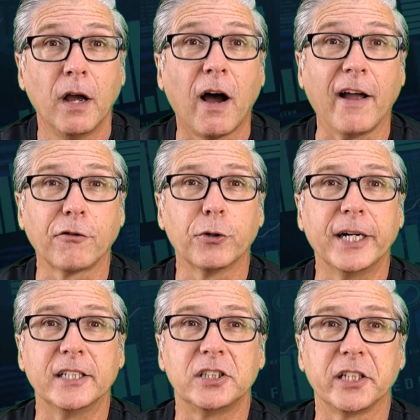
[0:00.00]
I've
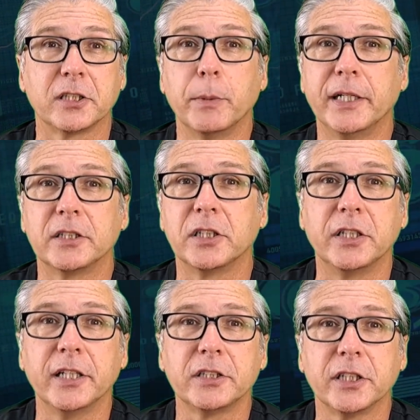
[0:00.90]
created six-minute
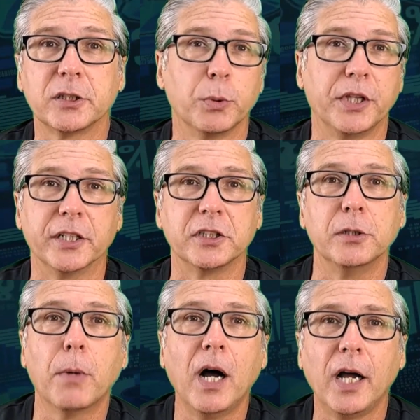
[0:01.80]
statistics with this
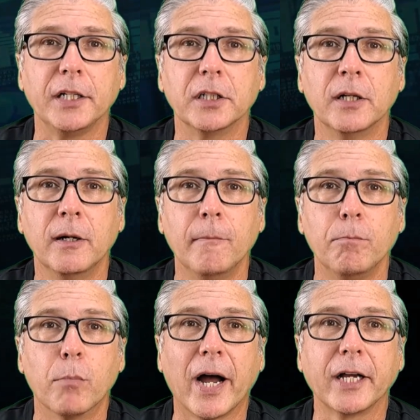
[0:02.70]
in mind.
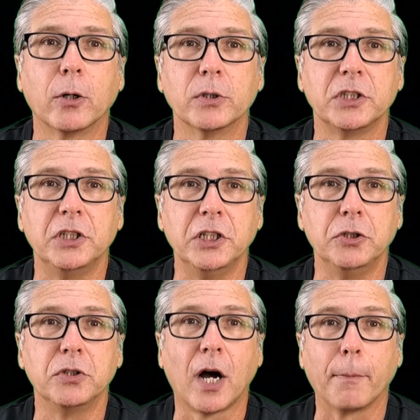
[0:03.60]
My goal is to teach
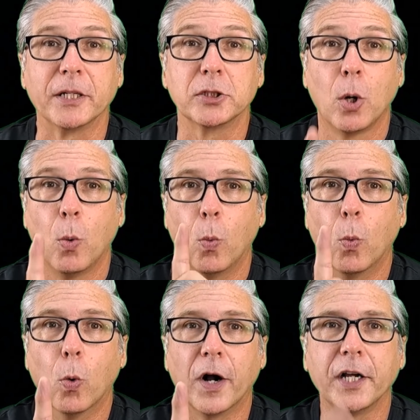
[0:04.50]
you topics
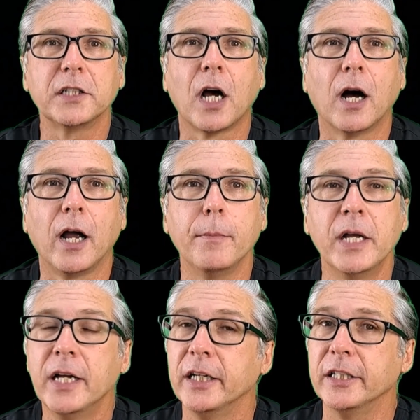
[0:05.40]
one at a time
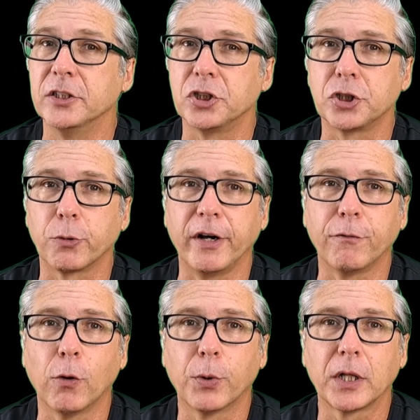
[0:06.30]
in
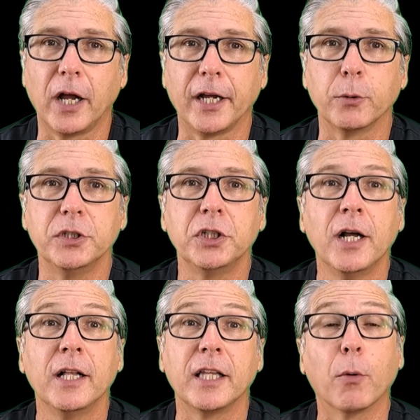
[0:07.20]
straightforward language
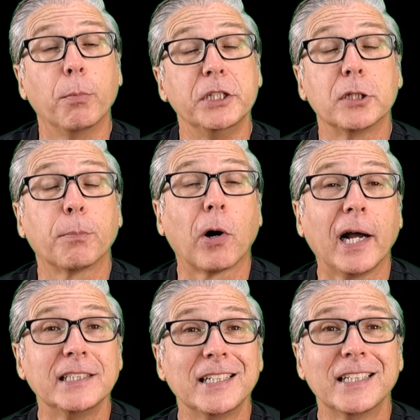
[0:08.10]
that will be
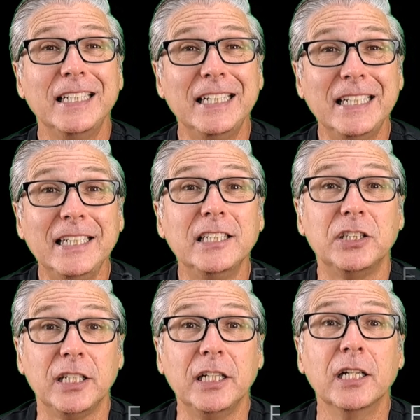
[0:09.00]
surprisingly
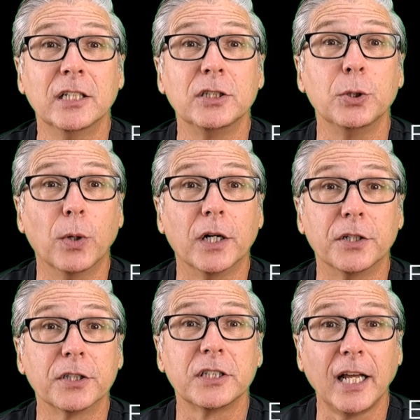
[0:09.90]
easy to
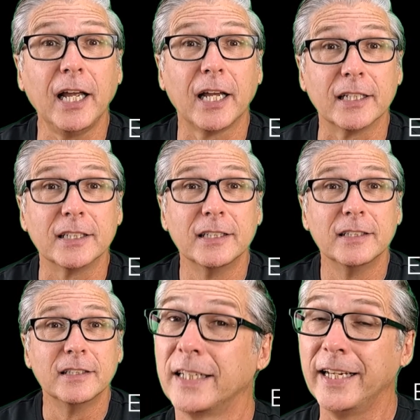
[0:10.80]
understand.
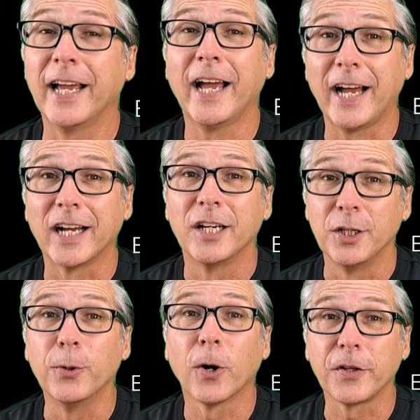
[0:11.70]
Yeah,
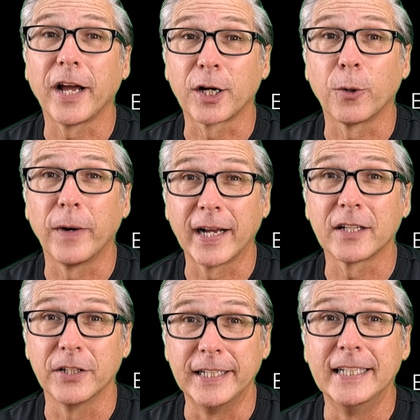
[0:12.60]
you heard that
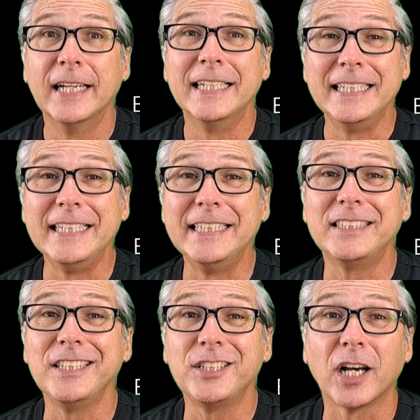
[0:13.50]
correctly.
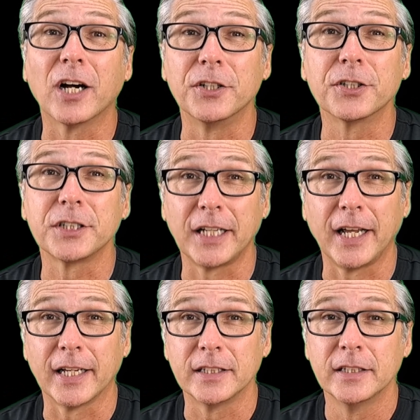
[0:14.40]
Easy to
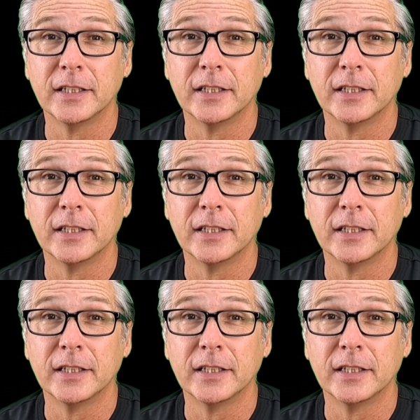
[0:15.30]
understand.